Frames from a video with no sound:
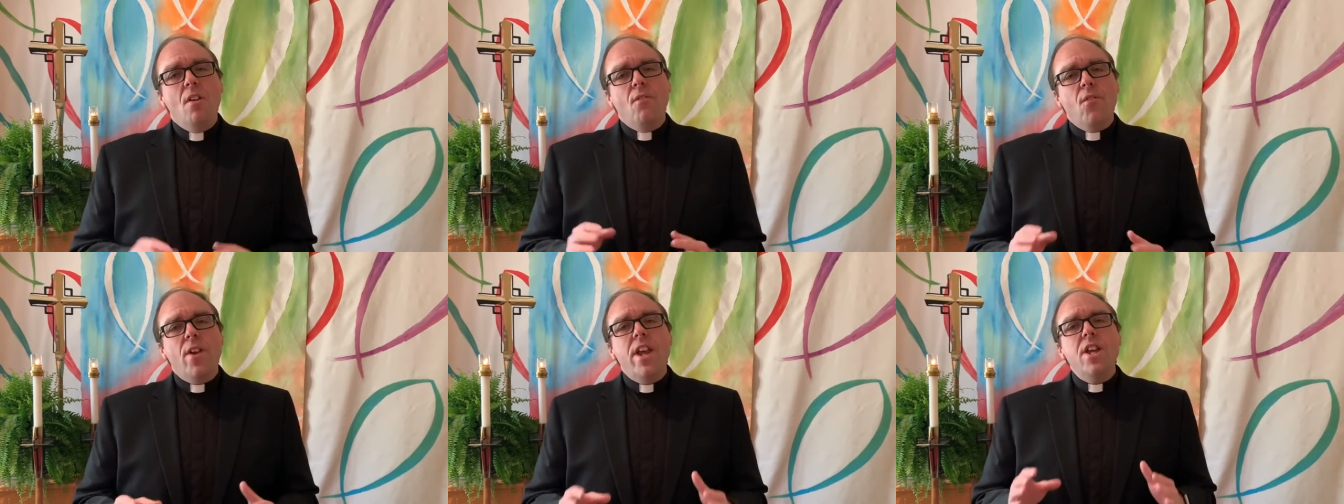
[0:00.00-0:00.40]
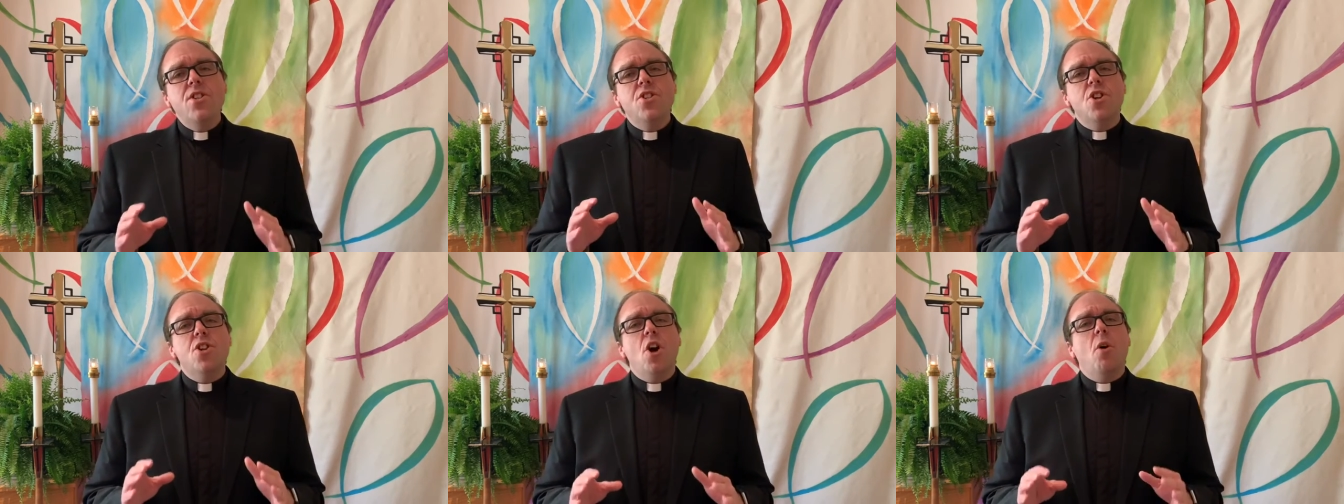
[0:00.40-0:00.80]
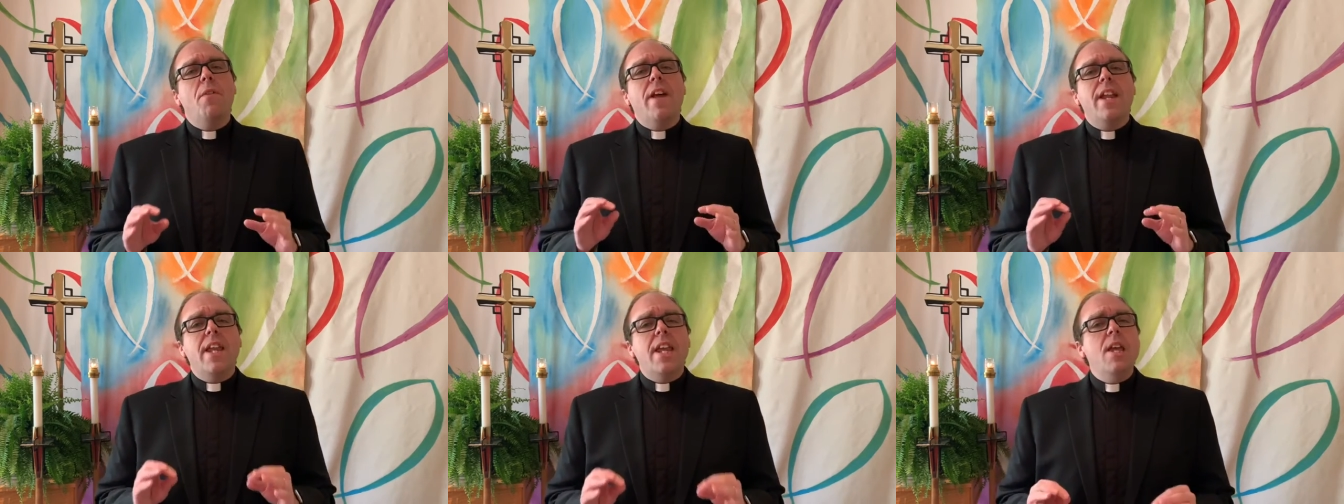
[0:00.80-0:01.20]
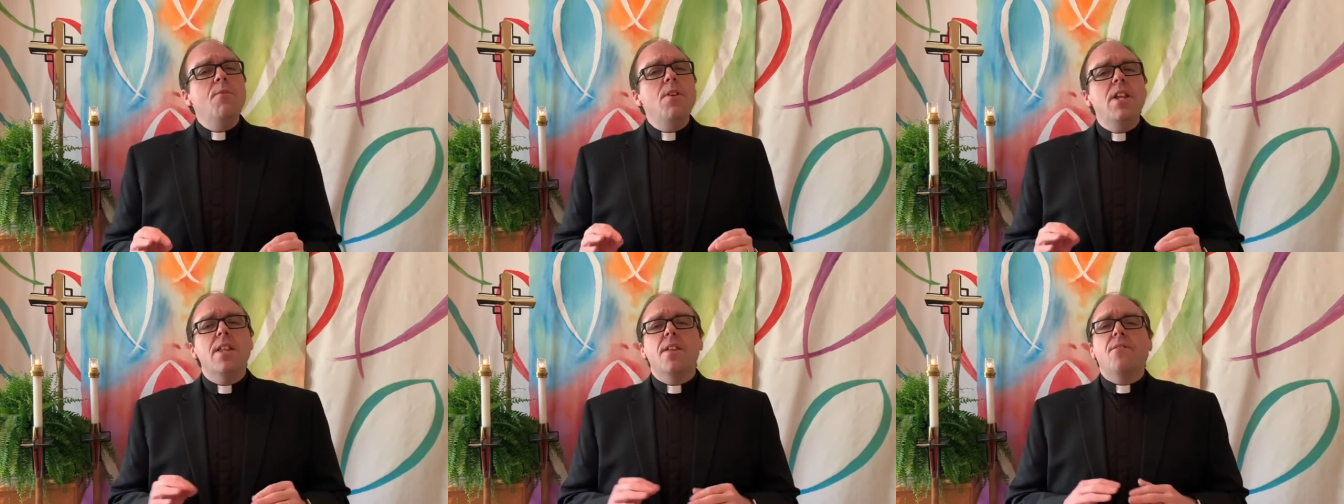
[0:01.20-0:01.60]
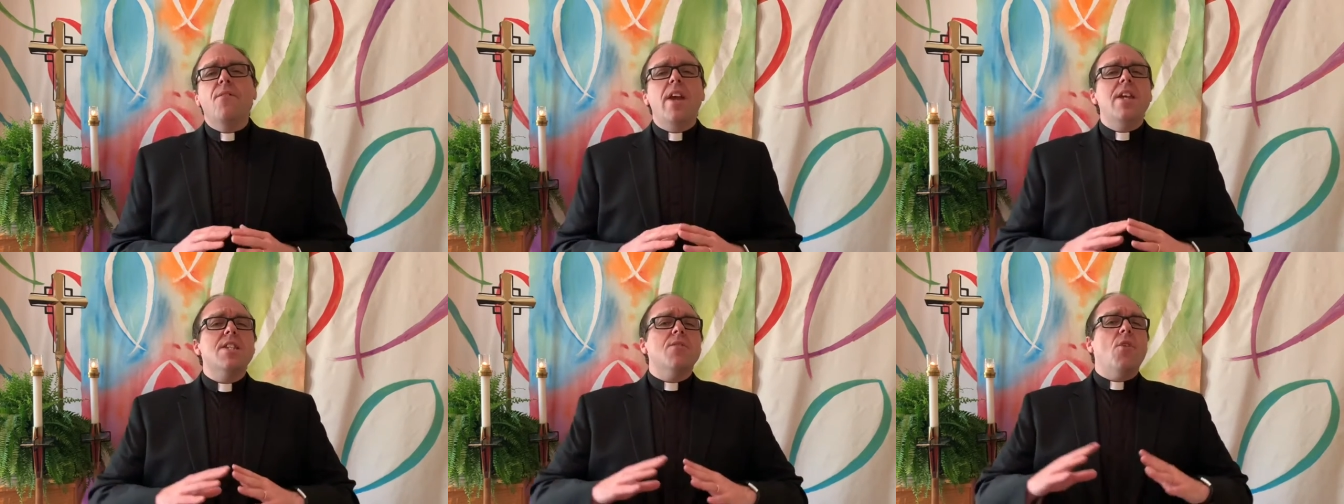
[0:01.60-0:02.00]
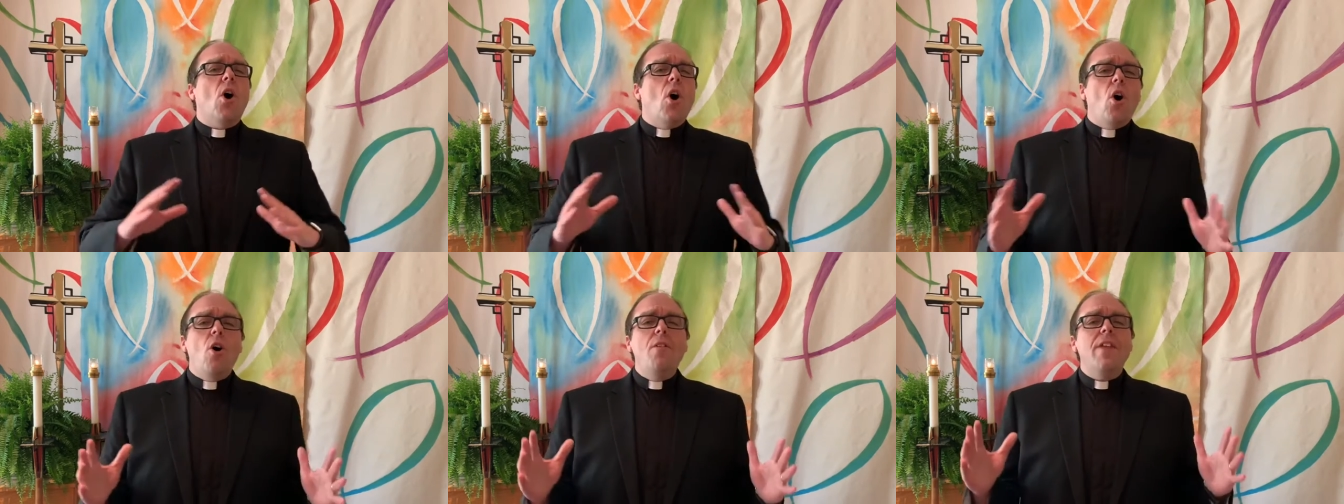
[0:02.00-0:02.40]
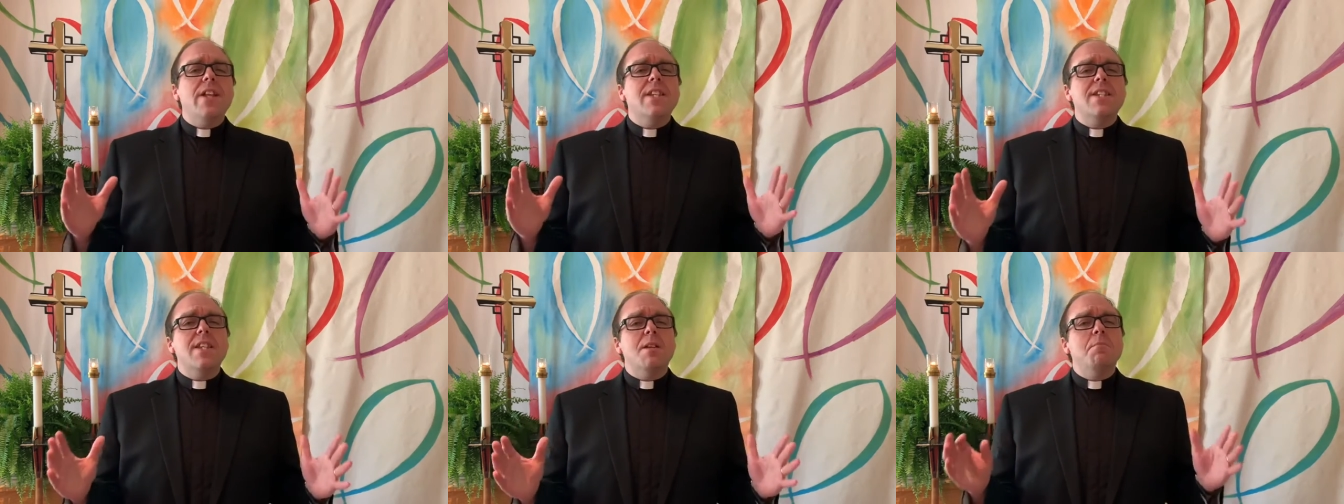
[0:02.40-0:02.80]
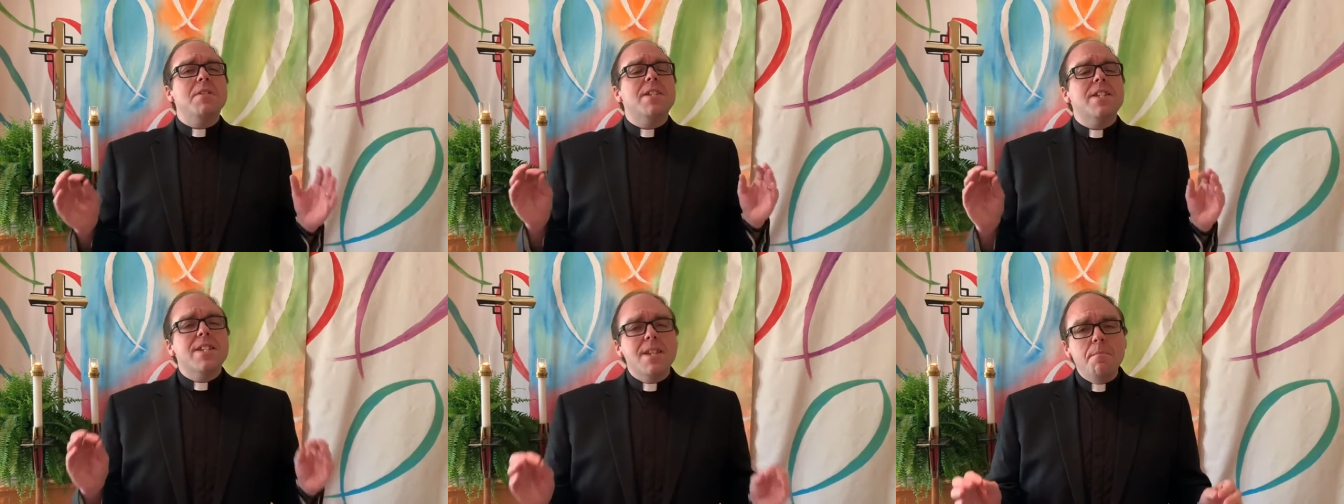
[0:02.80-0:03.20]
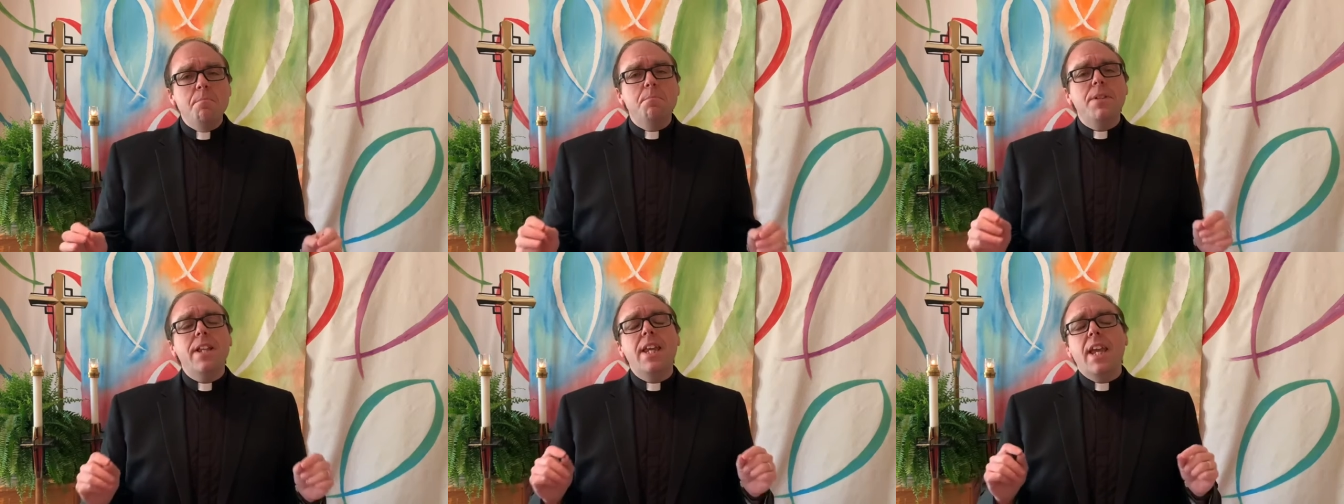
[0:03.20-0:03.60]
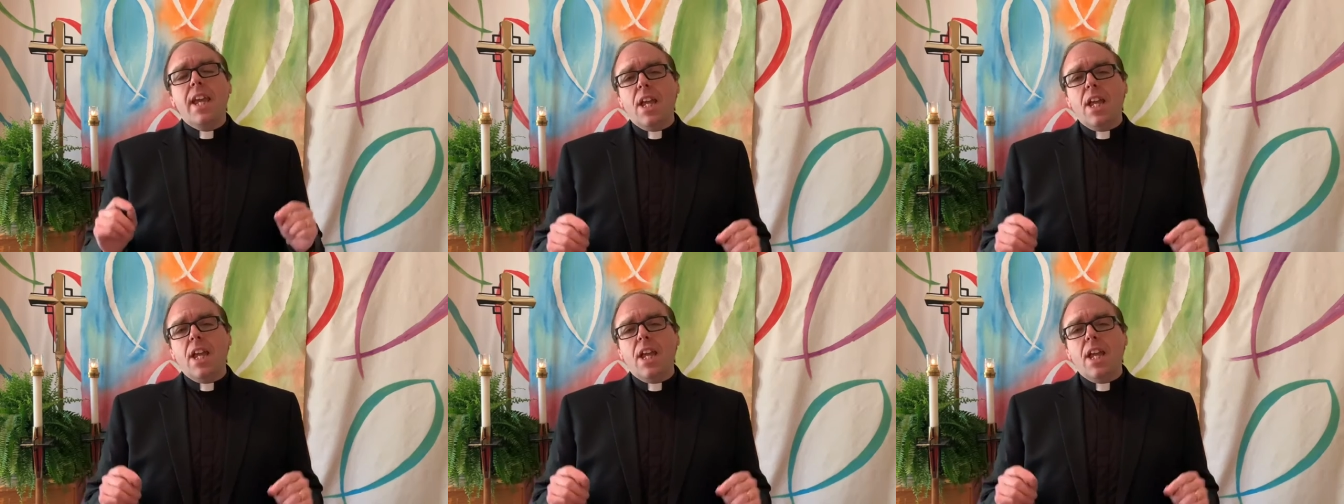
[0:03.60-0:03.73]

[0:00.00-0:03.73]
Free us to know that even in the face of all that seems simply